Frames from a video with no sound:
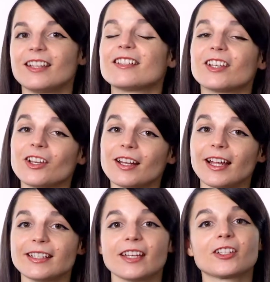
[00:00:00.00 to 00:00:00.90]
It's a good
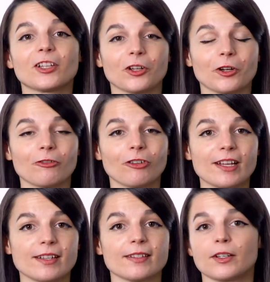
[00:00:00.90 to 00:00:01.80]
idea to learn
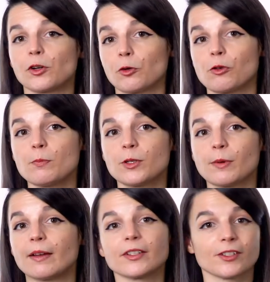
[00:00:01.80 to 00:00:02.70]
phrases that are grouped
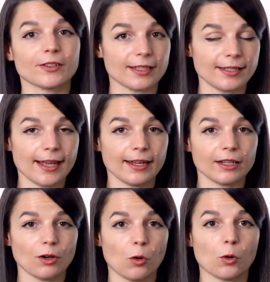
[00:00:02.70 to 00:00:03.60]
around a certain
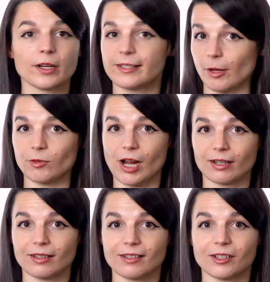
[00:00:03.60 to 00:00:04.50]
setting or
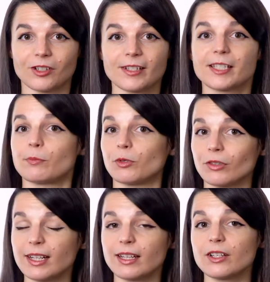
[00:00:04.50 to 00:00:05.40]
subject, such as simple
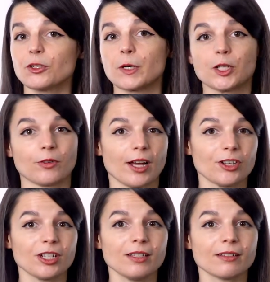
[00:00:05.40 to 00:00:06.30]
greetings or
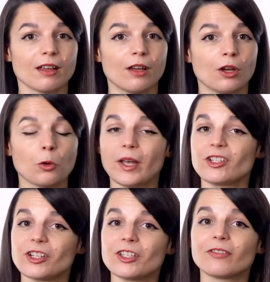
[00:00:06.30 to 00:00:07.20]
introductions,
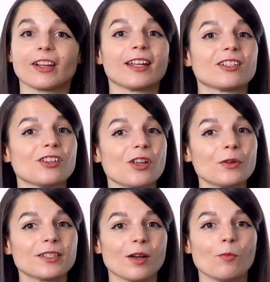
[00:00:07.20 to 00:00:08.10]
questions for getting to
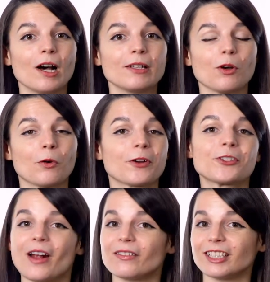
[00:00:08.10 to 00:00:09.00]
know someone, or
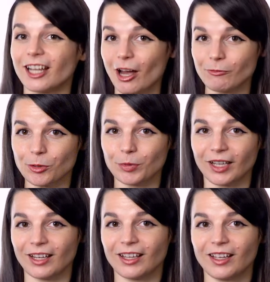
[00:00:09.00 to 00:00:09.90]
traveling
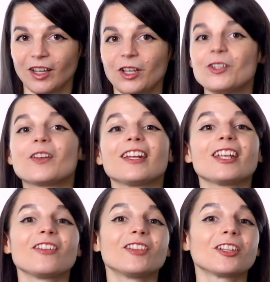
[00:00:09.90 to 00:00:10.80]
comfortably. You can
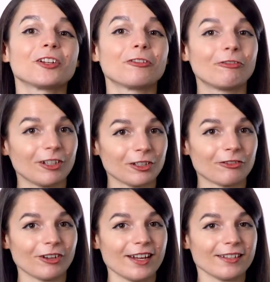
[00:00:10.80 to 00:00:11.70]
even learn filler
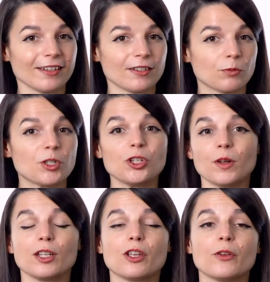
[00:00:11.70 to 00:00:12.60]
phrases, which you
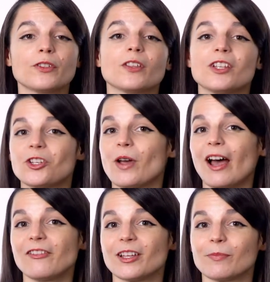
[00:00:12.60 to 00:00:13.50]
can use so that you
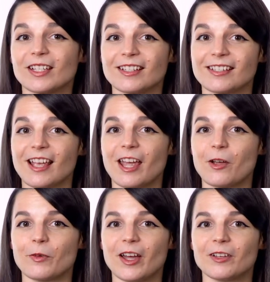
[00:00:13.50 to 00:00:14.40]
have something to
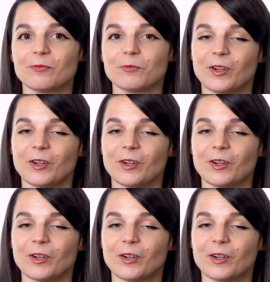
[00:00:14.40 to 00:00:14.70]
say when,